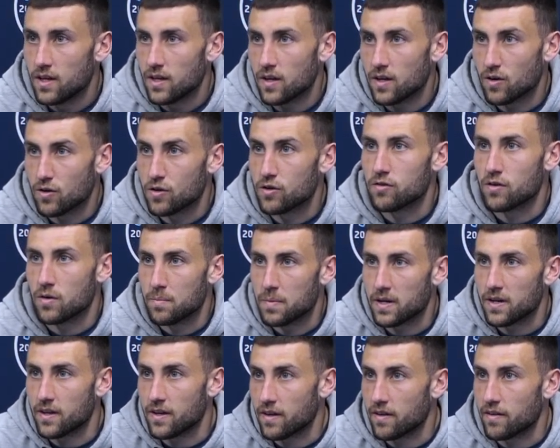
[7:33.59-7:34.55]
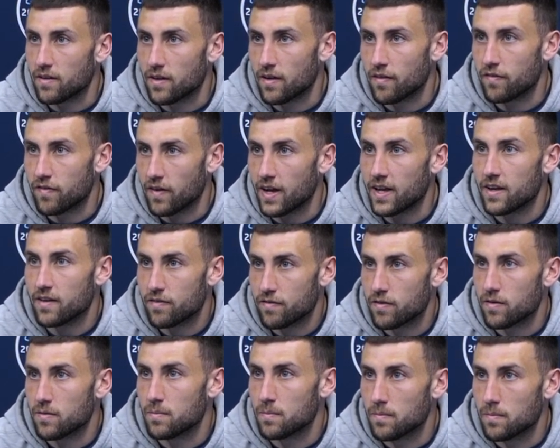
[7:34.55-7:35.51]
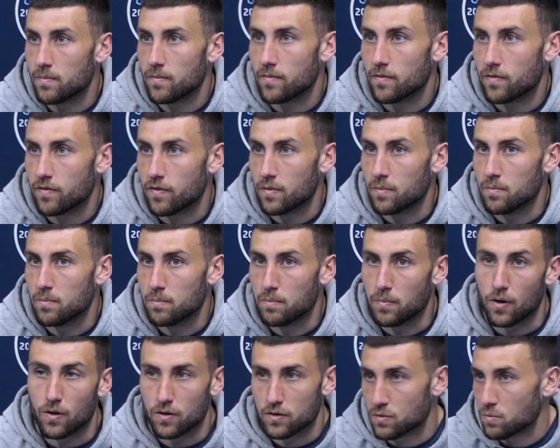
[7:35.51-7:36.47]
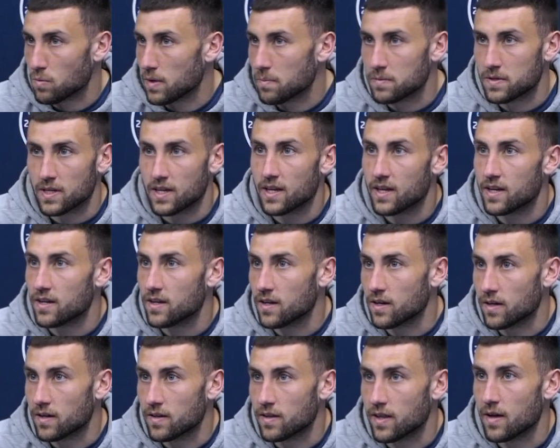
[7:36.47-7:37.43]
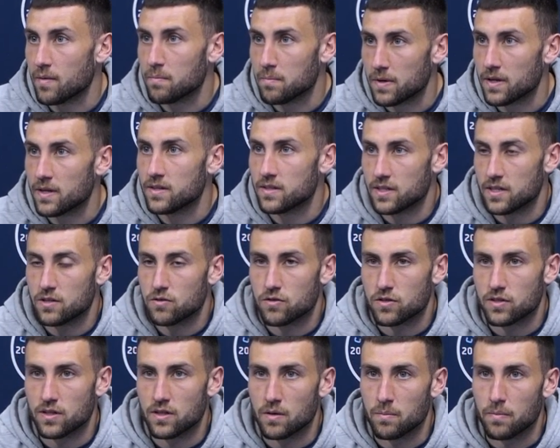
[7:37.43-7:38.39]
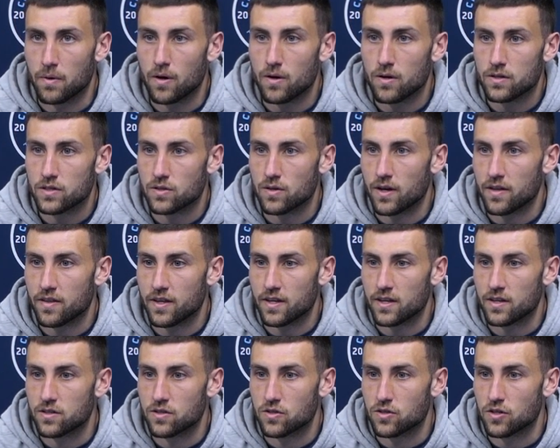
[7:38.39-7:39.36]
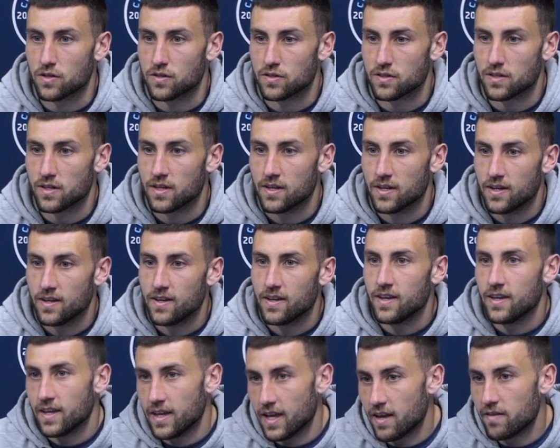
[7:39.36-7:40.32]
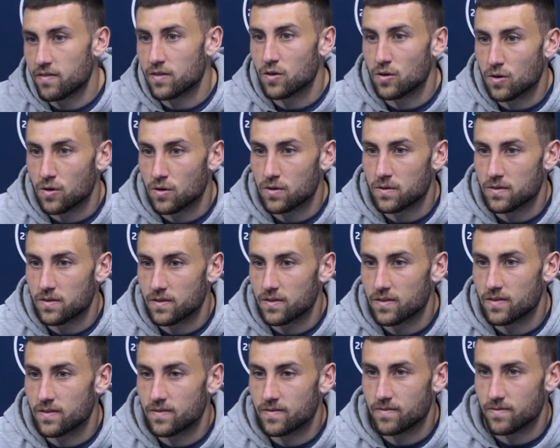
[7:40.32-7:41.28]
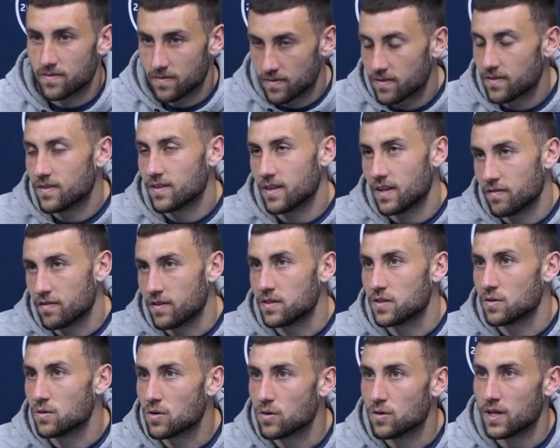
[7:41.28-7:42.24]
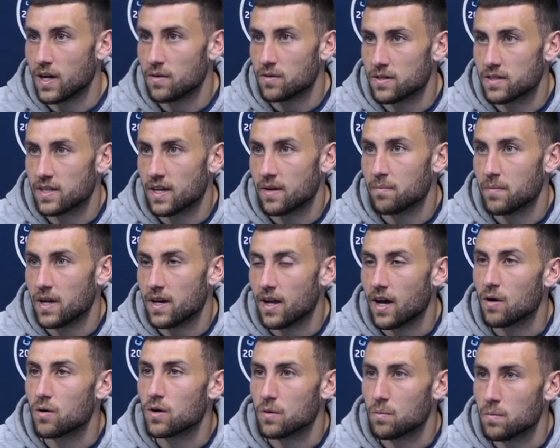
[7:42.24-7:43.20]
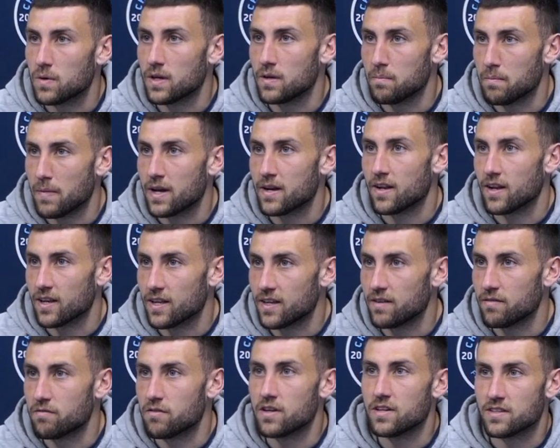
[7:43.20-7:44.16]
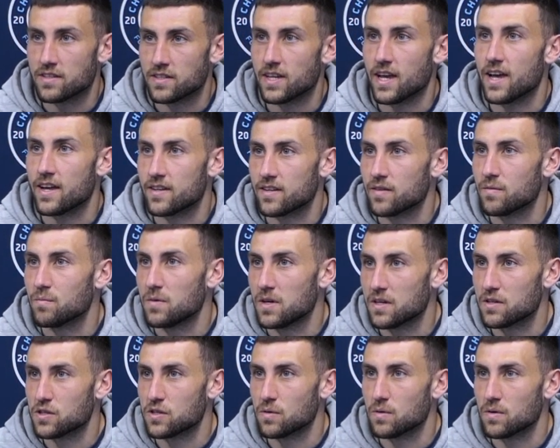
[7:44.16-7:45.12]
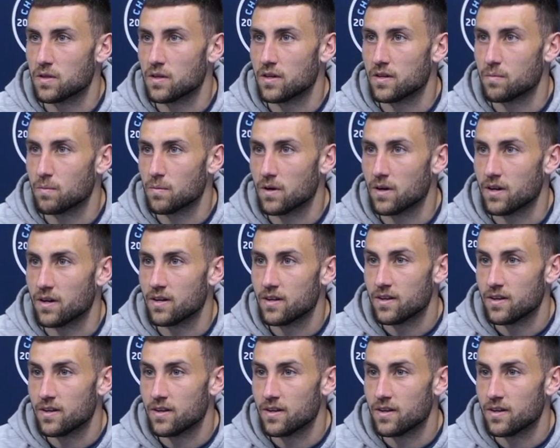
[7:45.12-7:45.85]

under a bit of a fire from balls whipped in and them being dangerous in the box. So I think it's just, even though if they do go down to 10 men, how can we mentally reset and make sure that we're